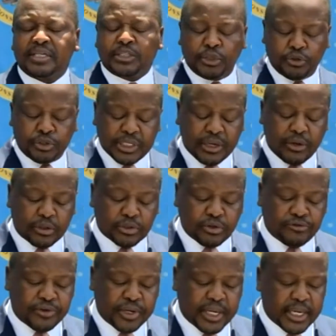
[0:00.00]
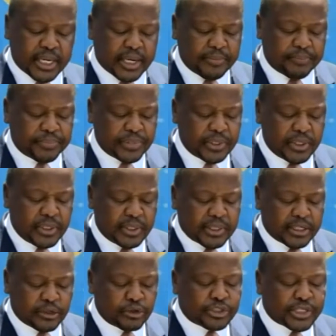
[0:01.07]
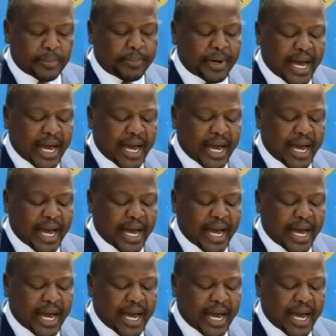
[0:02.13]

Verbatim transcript: that use a lot of, um, that use